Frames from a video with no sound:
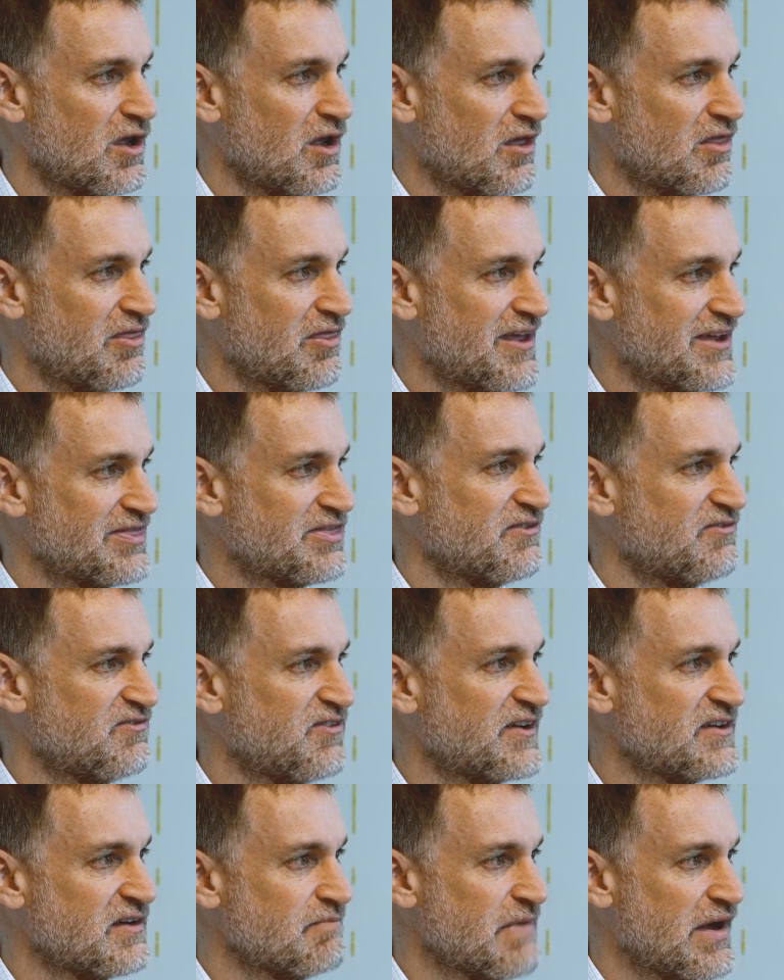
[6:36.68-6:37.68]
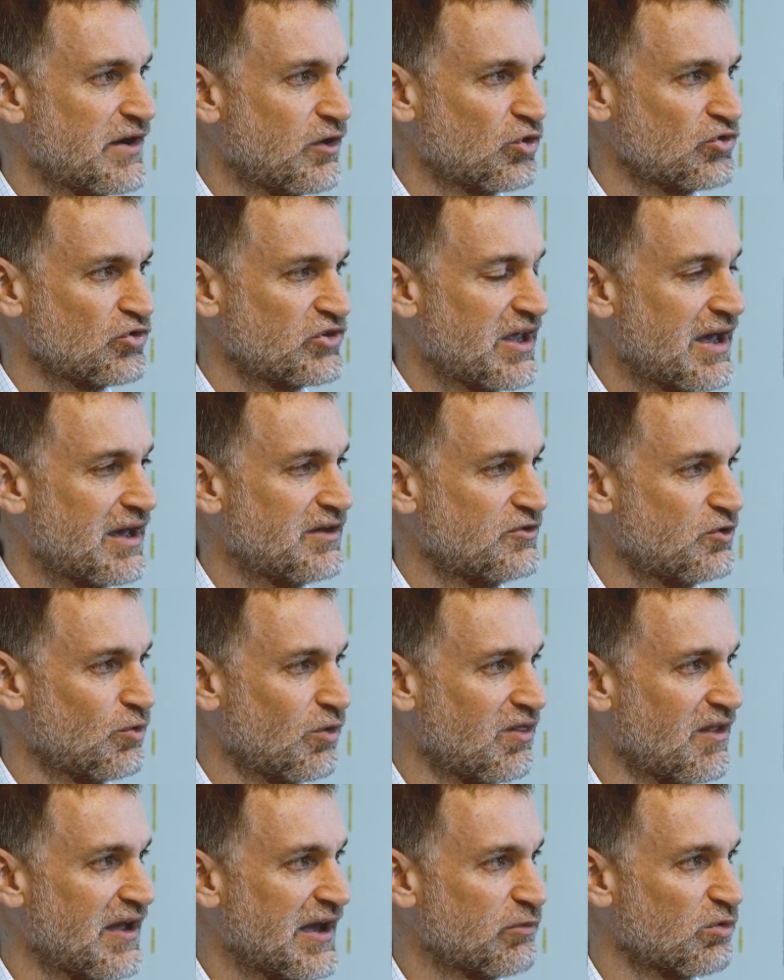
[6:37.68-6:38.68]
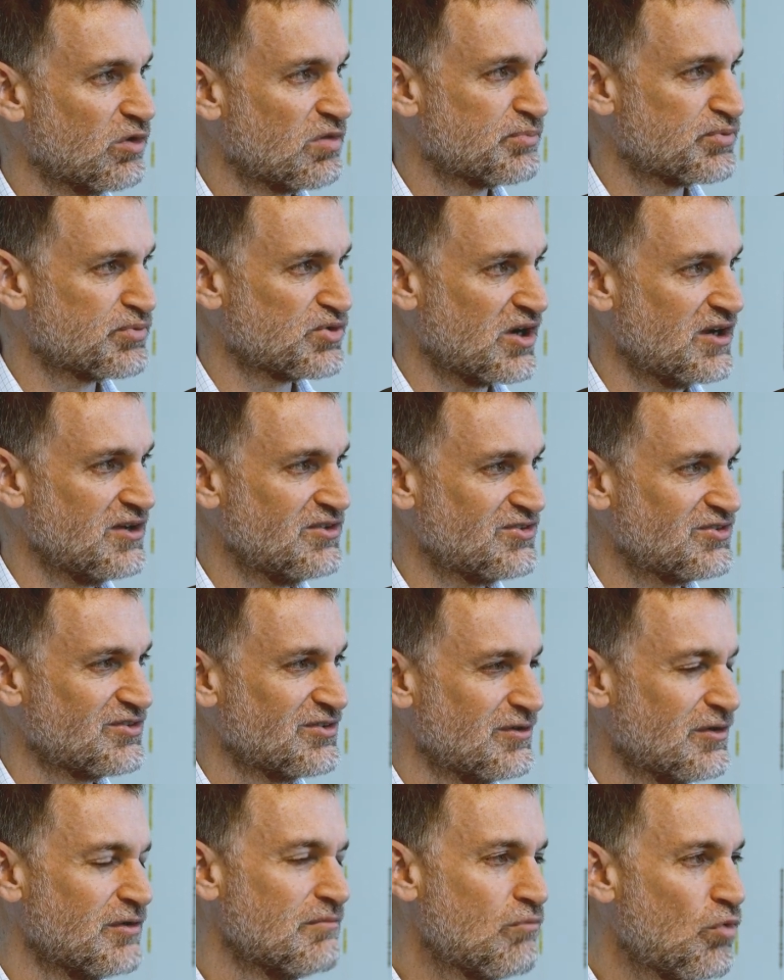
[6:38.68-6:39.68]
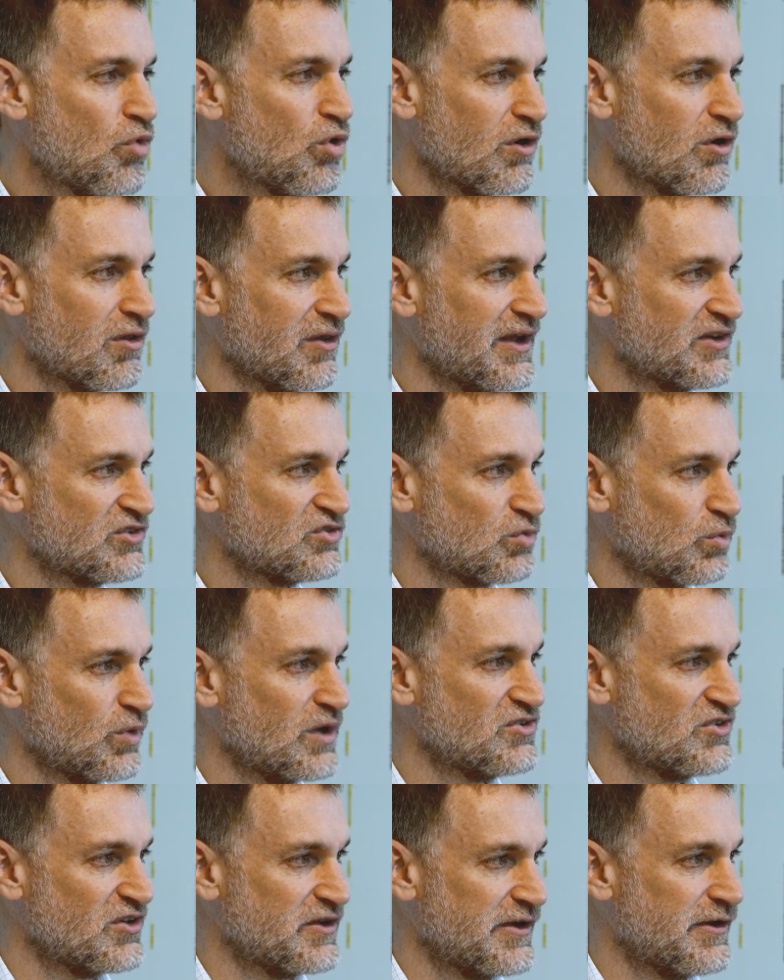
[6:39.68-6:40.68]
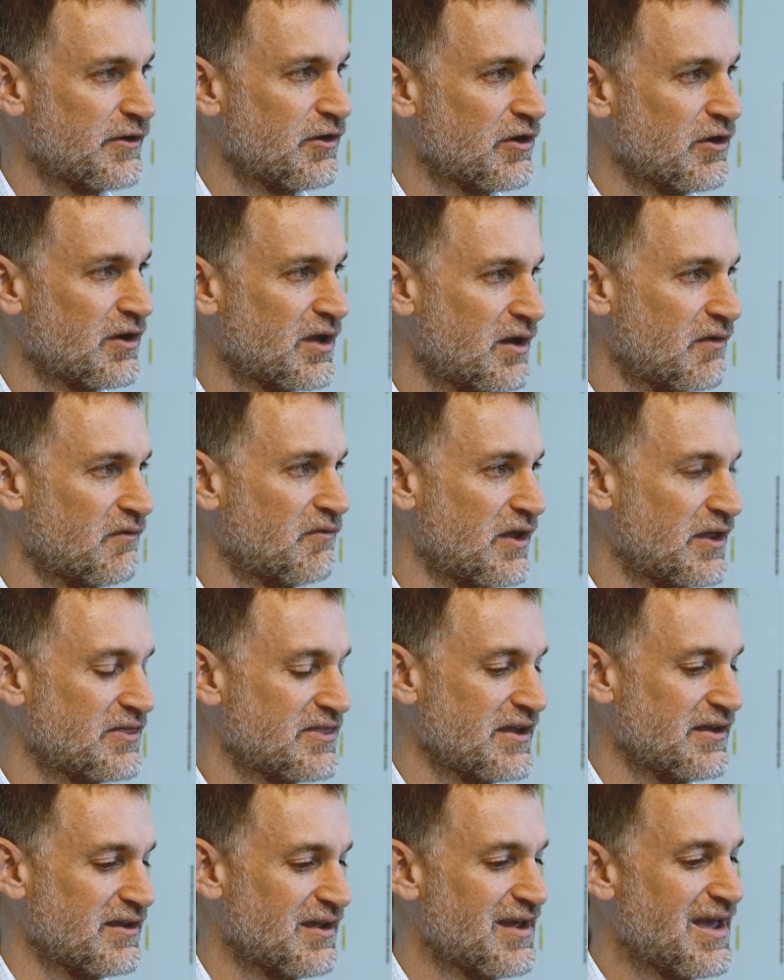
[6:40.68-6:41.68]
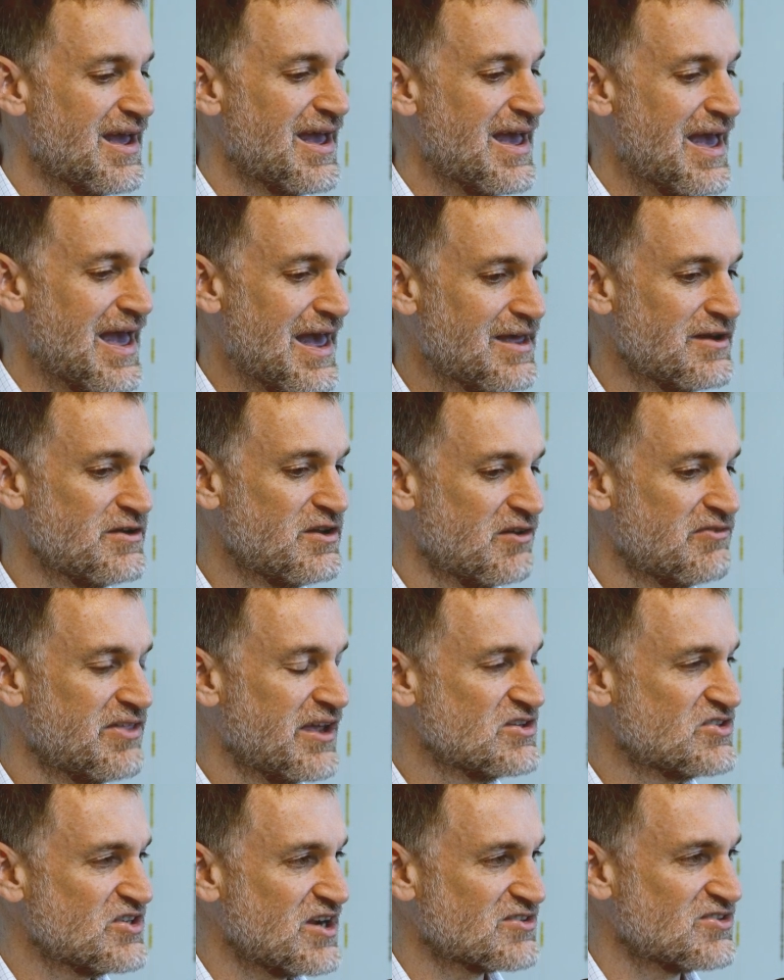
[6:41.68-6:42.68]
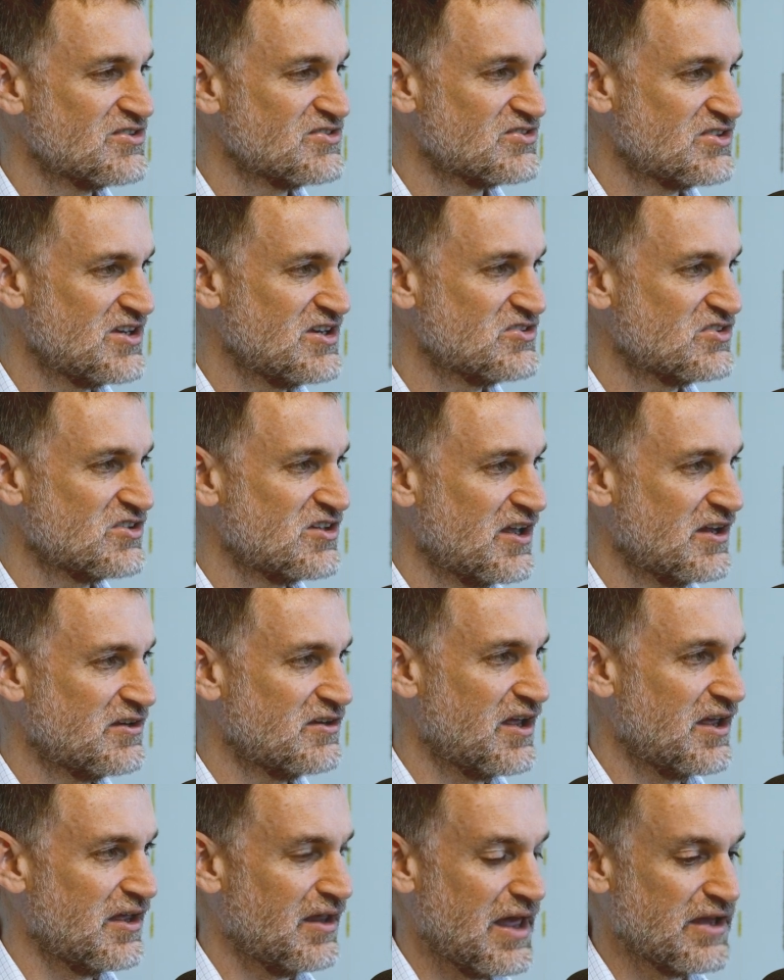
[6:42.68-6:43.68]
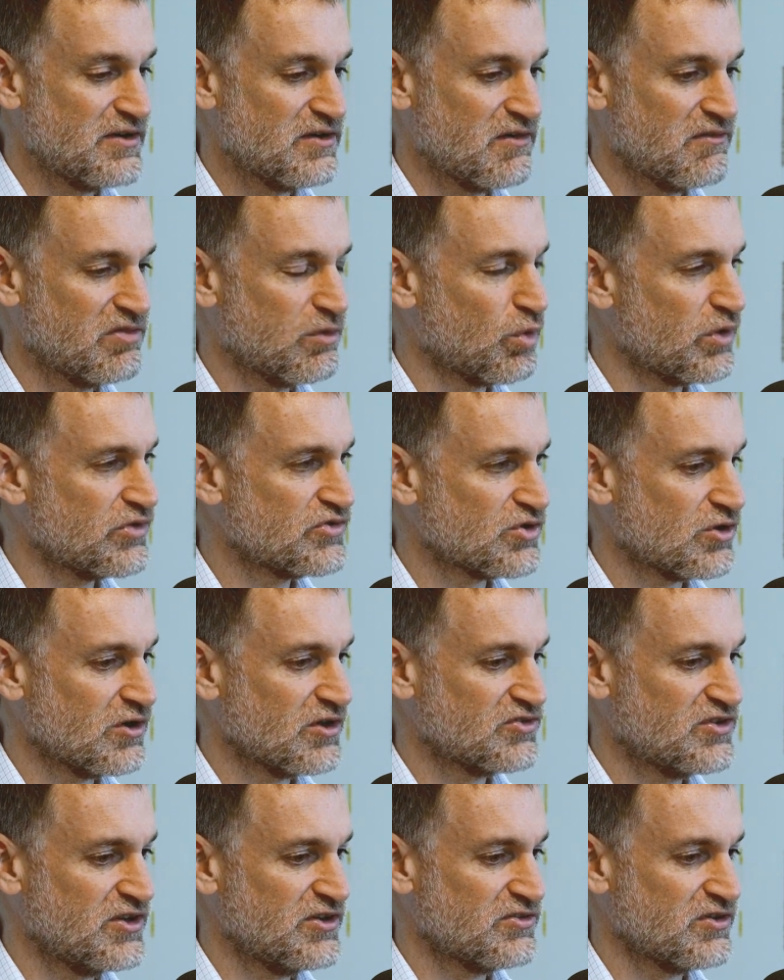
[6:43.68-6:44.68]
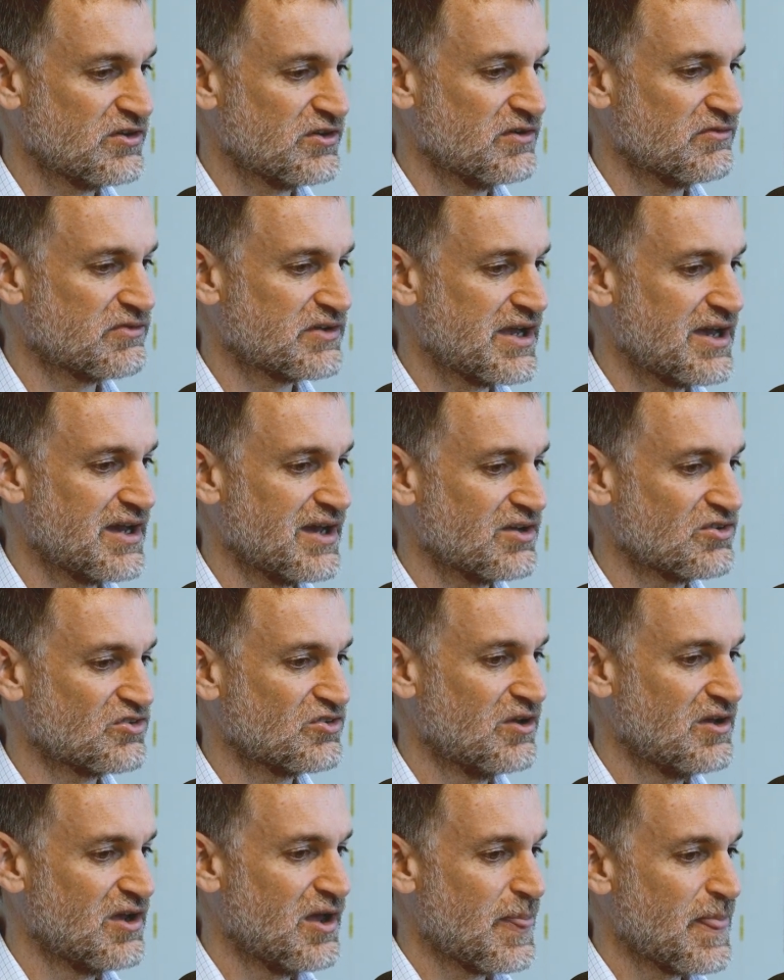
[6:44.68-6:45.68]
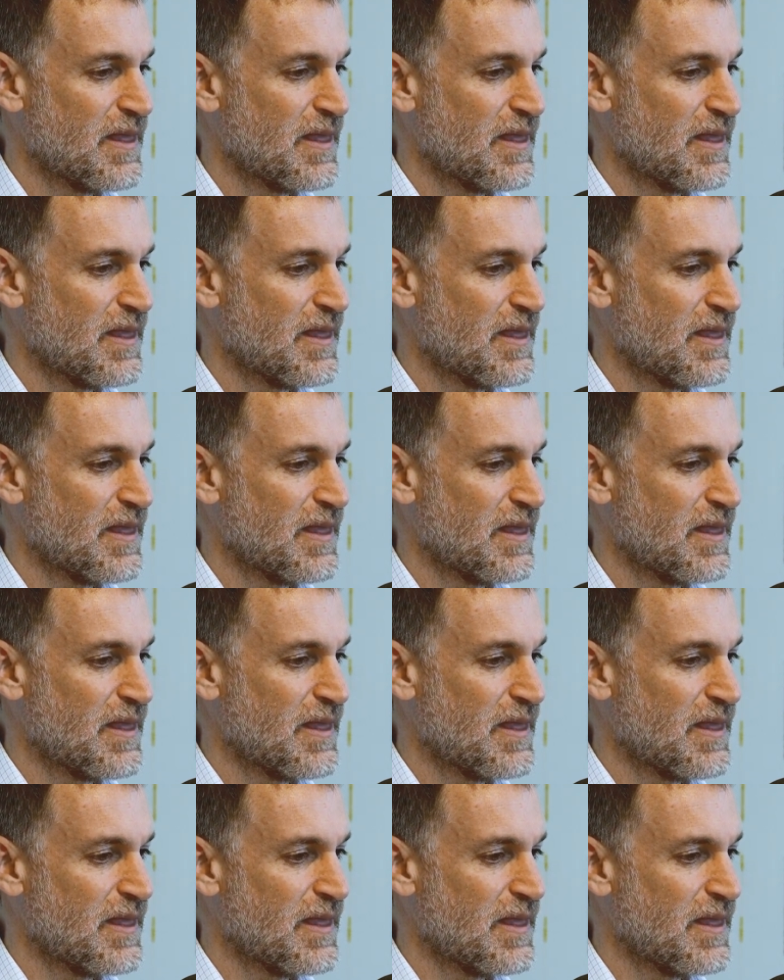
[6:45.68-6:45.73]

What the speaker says: that the fundamentals had to align with price, more or less twice a year, kind of at the end of the injection season and end of the withdrawal season of gas.